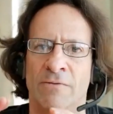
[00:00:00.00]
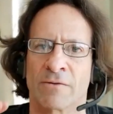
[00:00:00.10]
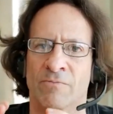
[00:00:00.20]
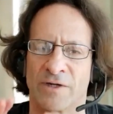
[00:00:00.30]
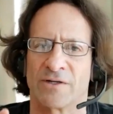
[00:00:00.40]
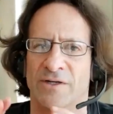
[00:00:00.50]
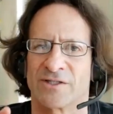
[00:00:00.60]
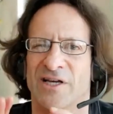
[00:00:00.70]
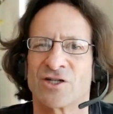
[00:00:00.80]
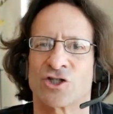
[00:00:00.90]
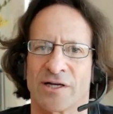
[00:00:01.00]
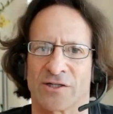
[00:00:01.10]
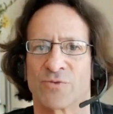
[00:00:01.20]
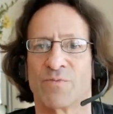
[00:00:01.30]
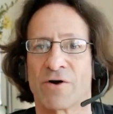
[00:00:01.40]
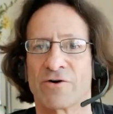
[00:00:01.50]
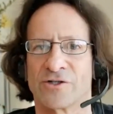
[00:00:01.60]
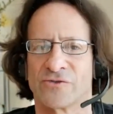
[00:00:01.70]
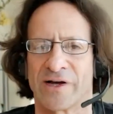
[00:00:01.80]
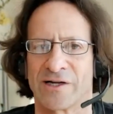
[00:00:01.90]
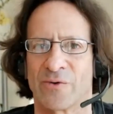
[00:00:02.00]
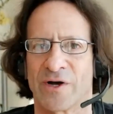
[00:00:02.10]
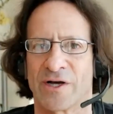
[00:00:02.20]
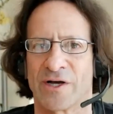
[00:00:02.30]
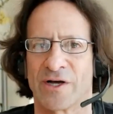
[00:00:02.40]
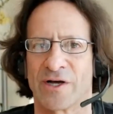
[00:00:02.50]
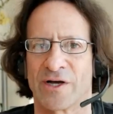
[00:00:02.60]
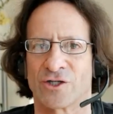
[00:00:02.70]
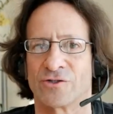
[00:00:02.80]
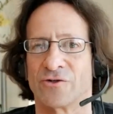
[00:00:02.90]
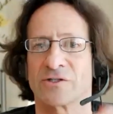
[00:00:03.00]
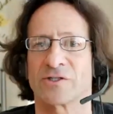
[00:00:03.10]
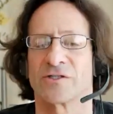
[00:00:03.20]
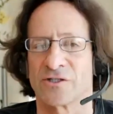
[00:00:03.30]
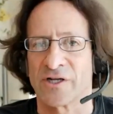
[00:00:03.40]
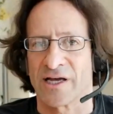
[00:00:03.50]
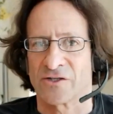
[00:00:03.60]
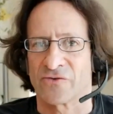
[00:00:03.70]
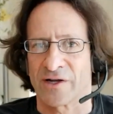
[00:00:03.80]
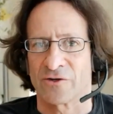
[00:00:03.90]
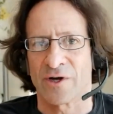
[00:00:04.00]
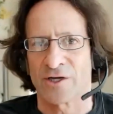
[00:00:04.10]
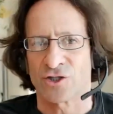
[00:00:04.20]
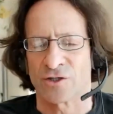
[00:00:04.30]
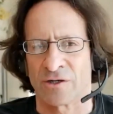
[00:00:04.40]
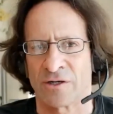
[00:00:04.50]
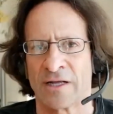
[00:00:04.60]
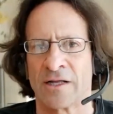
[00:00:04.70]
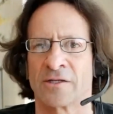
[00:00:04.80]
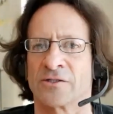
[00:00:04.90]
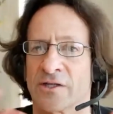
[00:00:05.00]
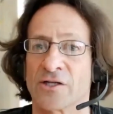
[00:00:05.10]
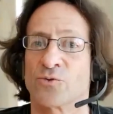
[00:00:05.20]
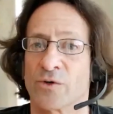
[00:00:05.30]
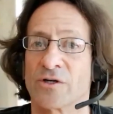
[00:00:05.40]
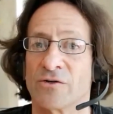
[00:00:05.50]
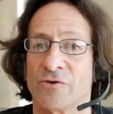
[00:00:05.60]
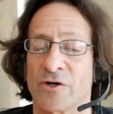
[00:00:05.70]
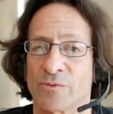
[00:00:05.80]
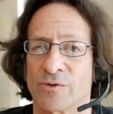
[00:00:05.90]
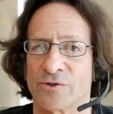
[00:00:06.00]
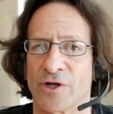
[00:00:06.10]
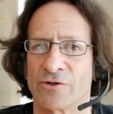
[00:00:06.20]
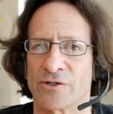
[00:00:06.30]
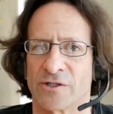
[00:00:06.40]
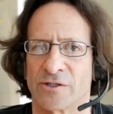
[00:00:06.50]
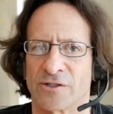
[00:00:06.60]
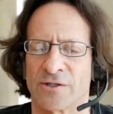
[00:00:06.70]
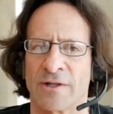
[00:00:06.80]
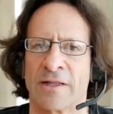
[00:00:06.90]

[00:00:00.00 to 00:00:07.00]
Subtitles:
but essentially at tomorrow's valuation, not at today's valuation? So that's what a convertible note is.